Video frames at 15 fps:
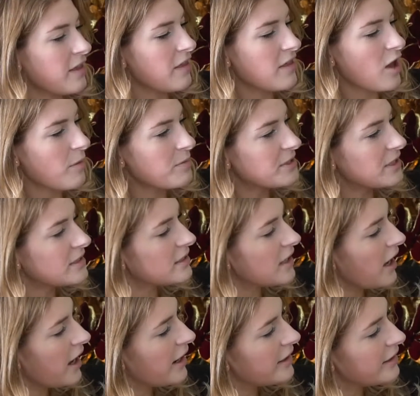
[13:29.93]
then the opposite
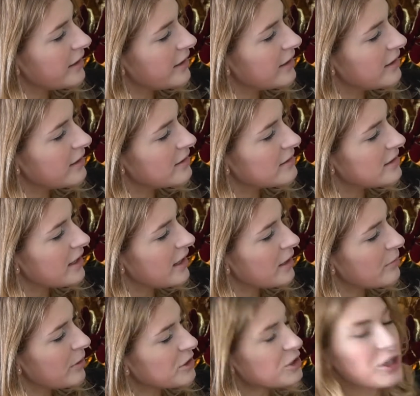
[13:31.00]
side is
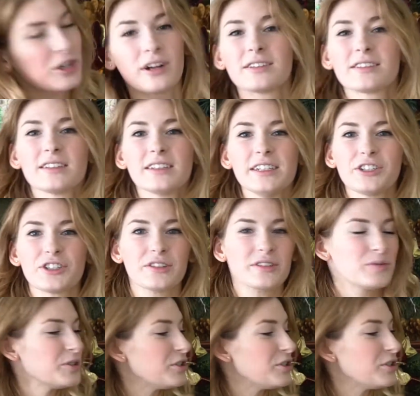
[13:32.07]
a bunch of constellations,